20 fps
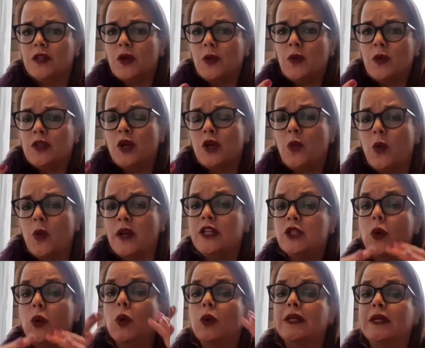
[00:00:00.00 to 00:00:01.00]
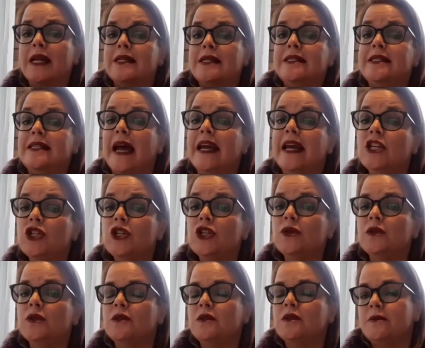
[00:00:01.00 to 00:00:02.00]
so what is
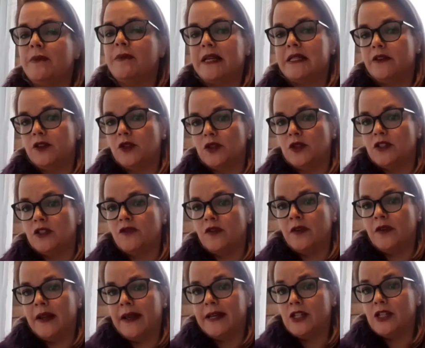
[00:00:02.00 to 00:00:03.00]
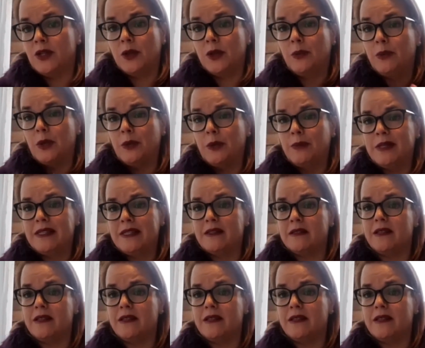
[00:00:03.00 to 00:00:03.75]
organizational massive transformational purposes